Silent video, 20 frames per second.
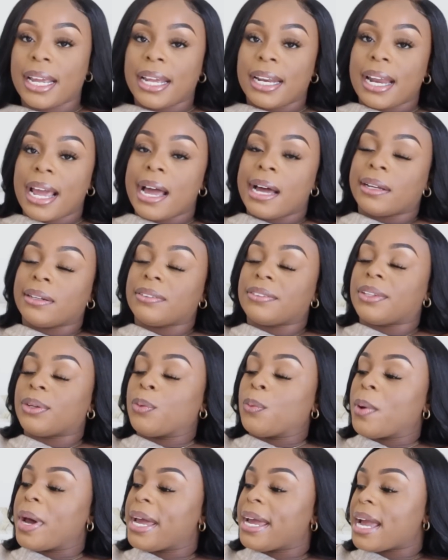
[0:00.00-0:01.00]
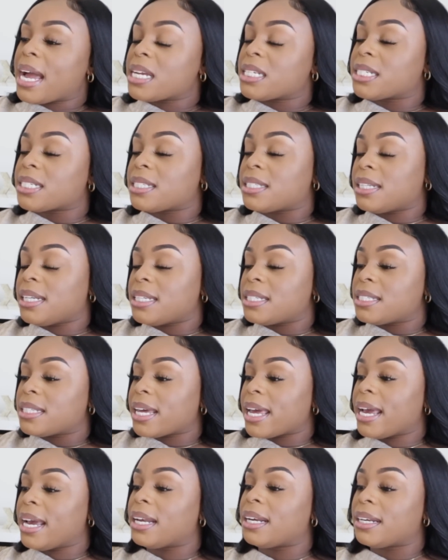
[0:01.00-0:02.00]
and out of the way. I just need
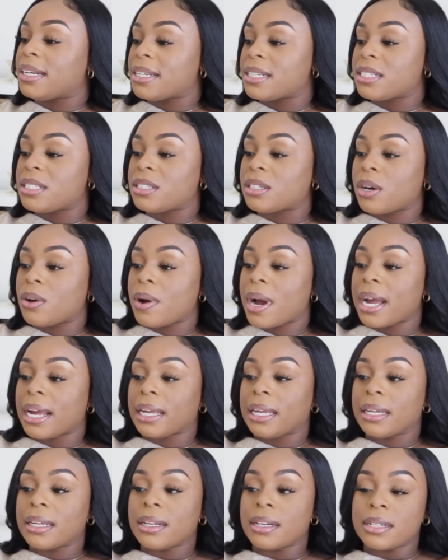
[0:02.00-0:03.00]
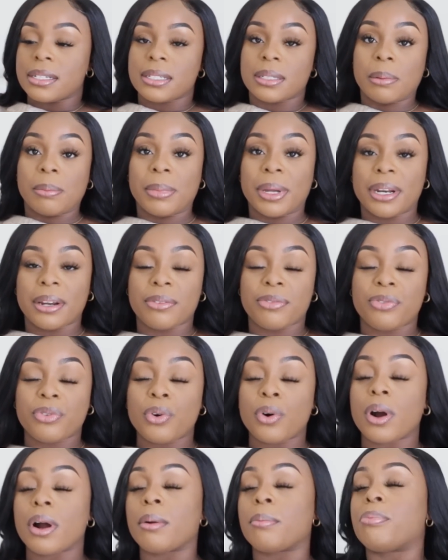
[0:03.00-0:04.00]
to edit it so I can submit it
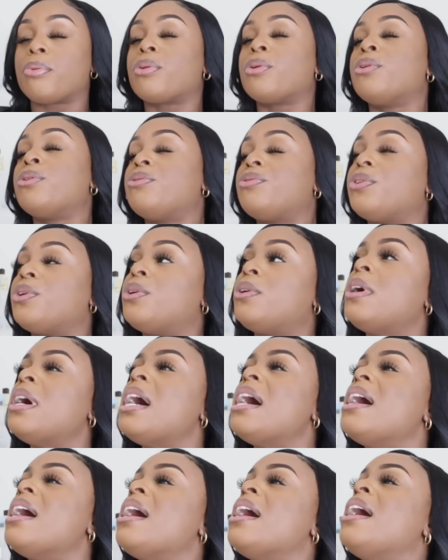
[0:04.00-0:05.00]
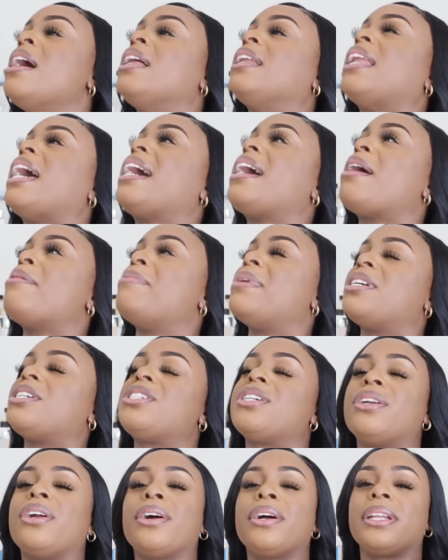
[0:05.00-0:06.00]
for approval. Like I
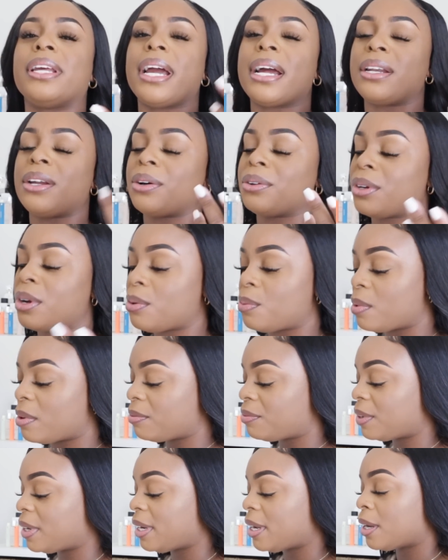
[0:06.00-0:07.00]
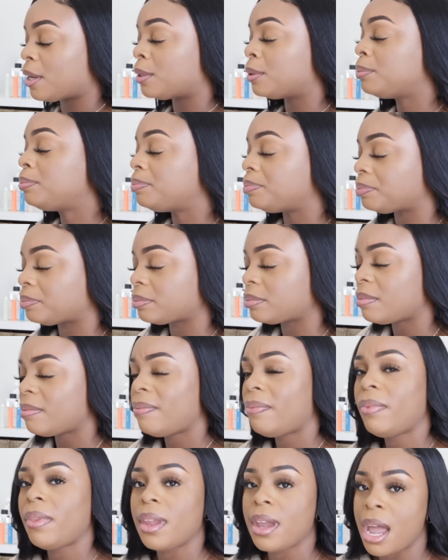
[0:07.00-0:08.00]
mentioned earlier, I don't know what video
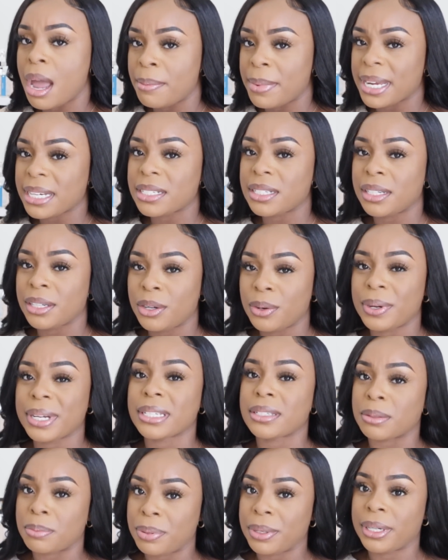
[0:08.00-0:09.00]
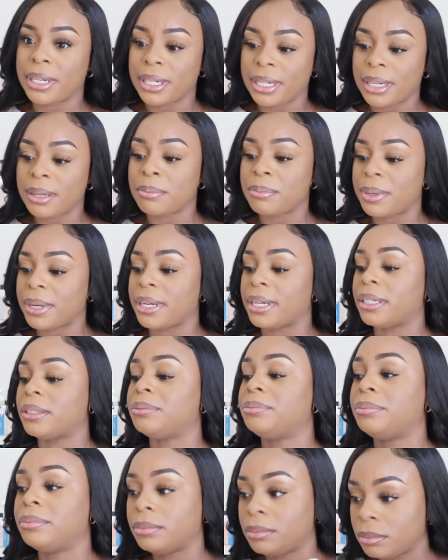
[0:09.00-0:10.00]
I'm actually going to put it in,
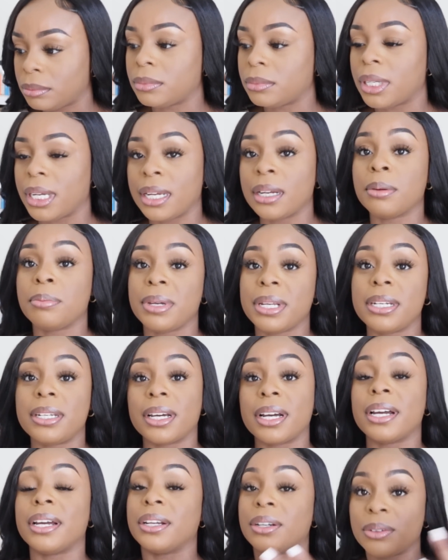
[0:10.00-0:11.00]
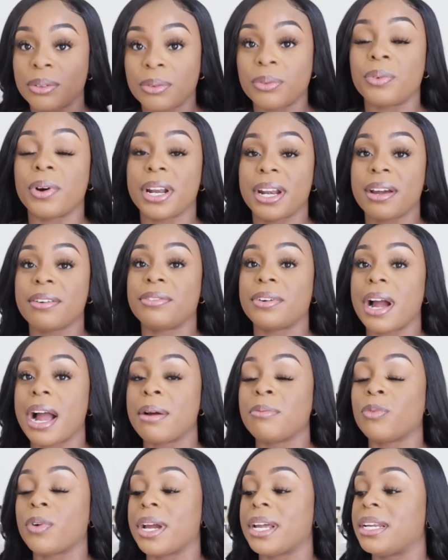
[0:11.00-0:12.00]
but it'll be done whenever
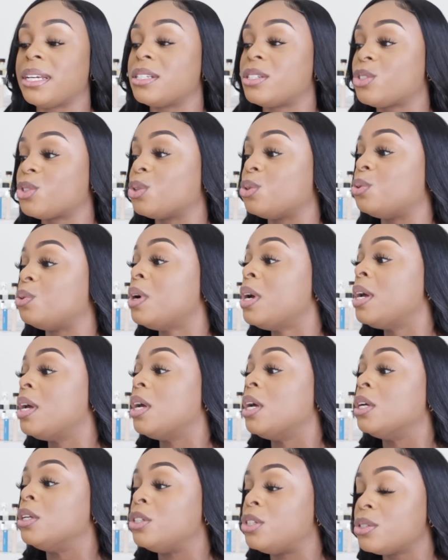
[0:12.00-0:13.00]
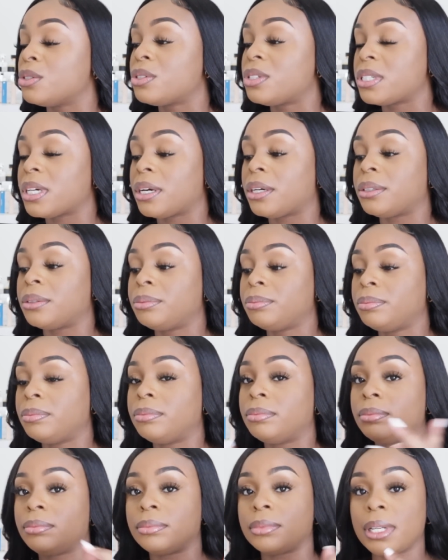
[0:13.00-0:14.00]
I'm ready to do so.
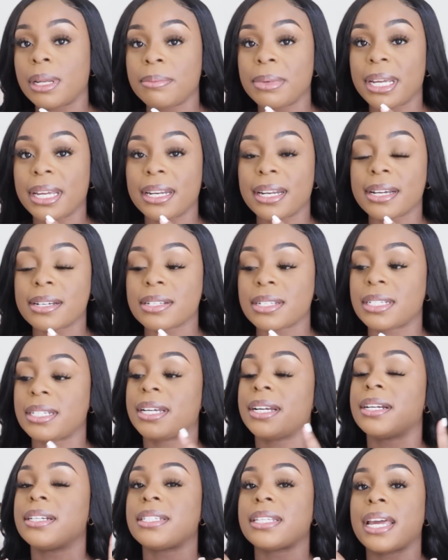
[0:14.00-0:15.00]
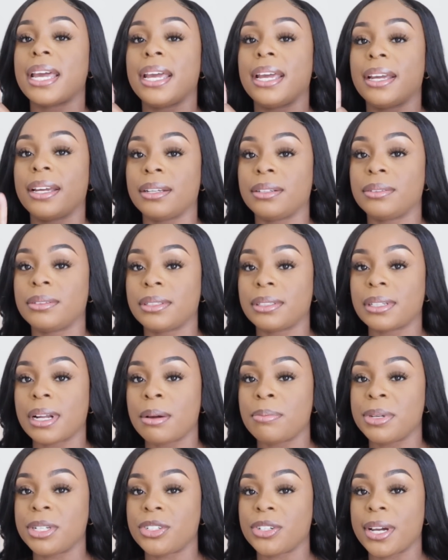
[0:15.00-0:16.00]
Let me get downstairs and
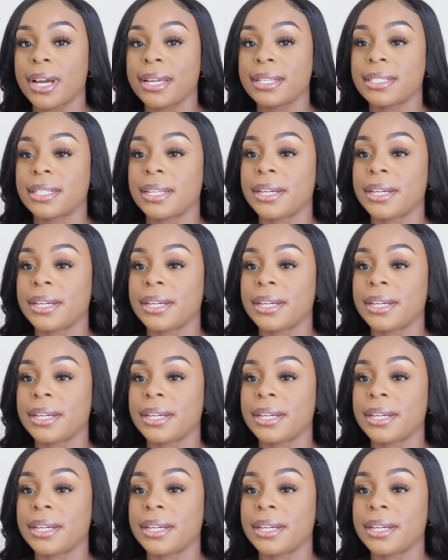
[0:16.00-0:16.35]
I'll meet you guys